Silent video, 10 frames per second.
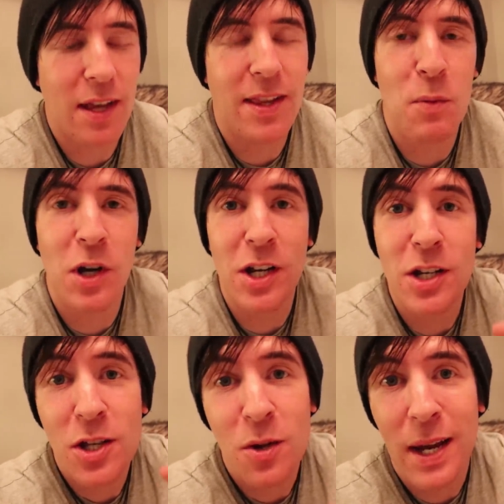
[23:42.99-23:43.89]
And then we're going to
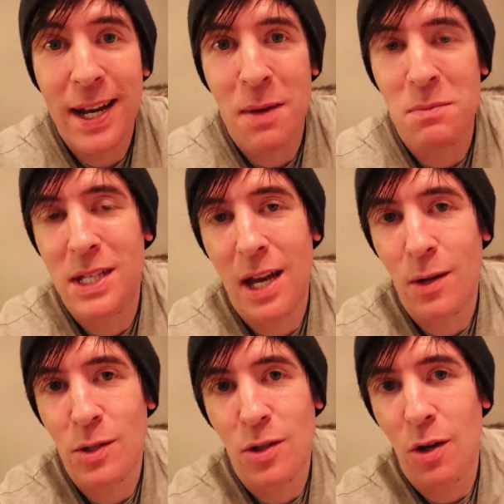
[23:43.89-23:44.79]
do an empty
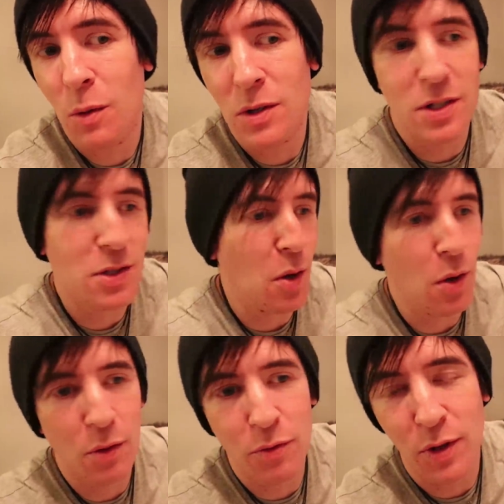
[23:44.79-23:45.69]
house tour once it's
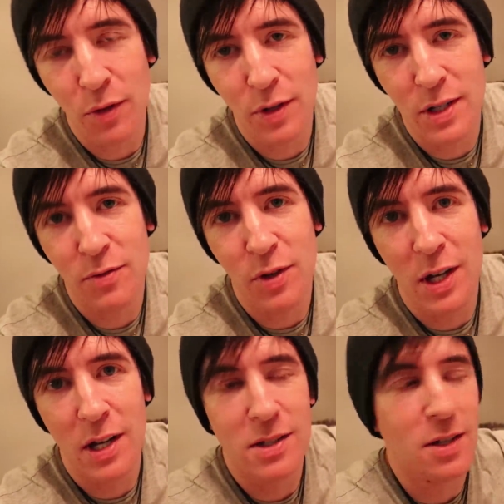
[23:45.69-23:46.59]
all fully finished for you
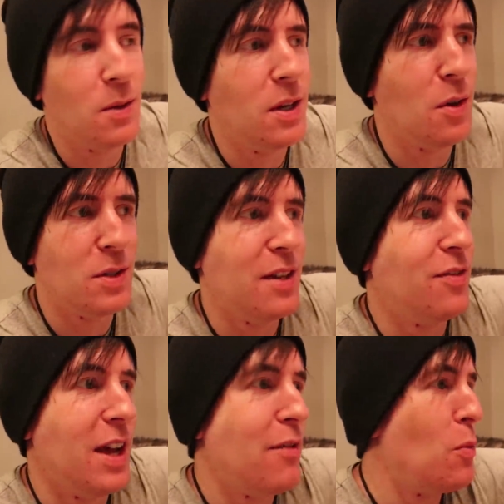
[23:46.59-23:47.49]
guys, so yo,
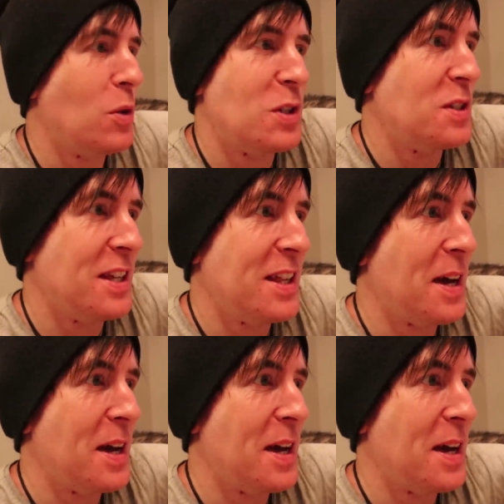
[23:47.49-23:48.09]
definitely everyone wants to see